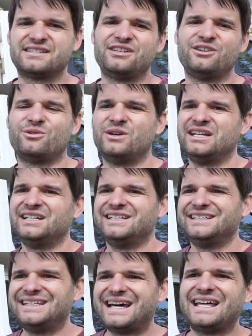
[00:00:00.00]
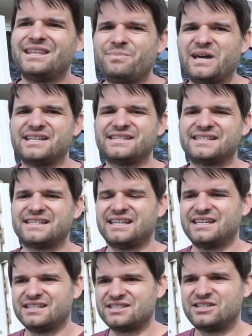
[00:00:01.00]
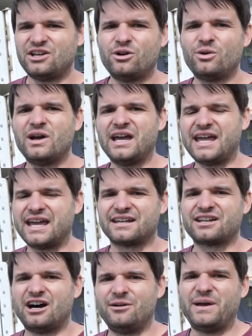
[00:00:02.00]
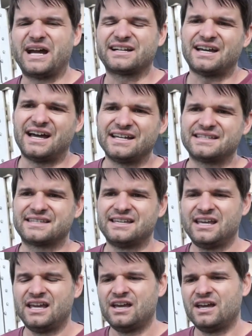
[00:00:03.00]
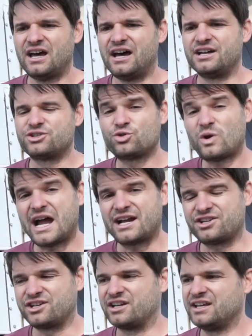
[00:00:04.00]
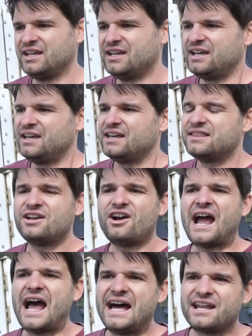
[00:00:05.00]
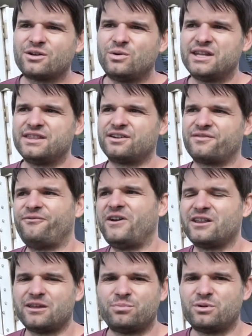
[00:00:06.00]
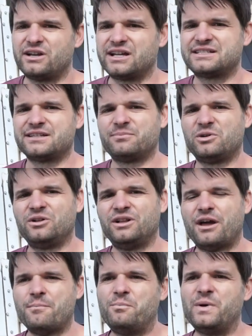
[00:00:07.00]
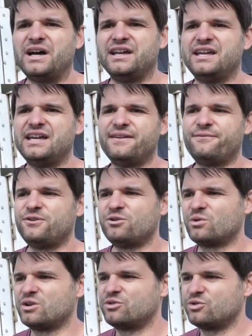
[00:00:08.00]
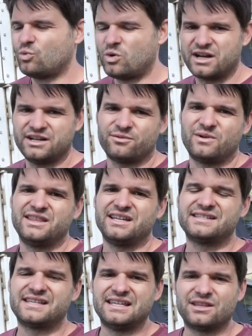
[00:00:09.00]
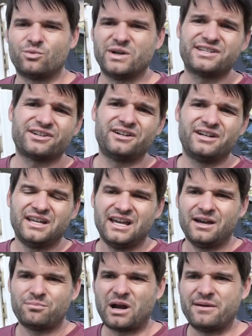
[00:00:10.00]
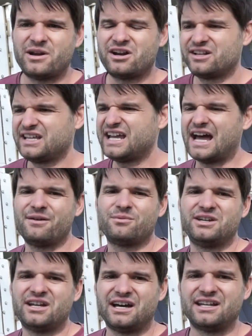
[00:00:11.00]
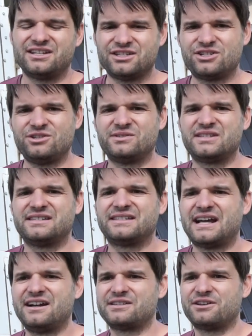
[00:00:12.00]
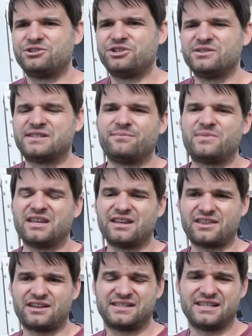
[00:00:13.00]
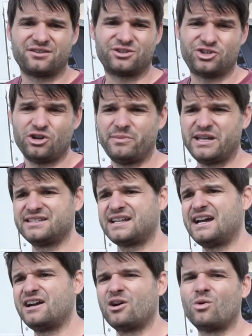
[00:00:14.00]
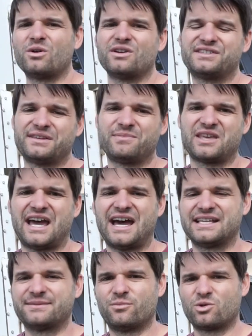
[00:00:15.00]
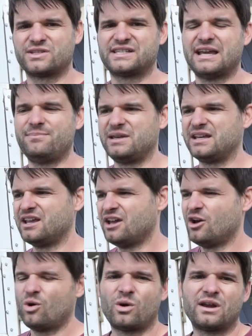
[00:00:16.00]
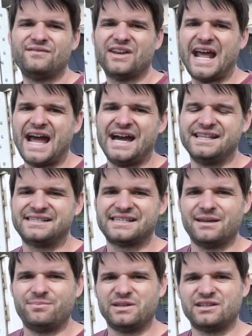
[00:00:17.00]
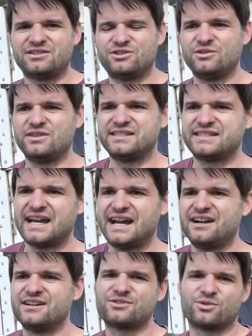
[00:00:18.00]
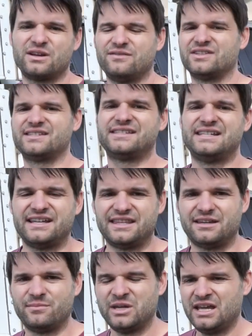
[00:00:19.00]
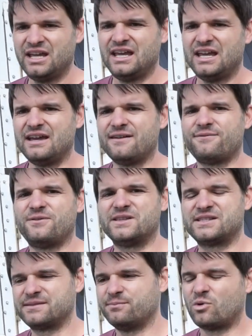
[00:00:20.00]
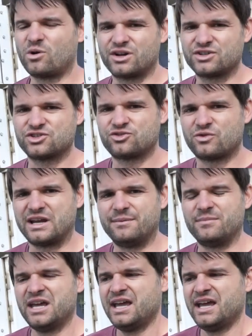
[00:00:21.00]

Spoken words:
to not the best snow and compact ice traction. They're adequate, they're fairly predictable, but if you were wanting to run these in the winter, primarily I would not choose these tires. I would choose something that's either snow-based tire or something that has more siping, or even add siping to these tires, or even stud them if it's more extreme.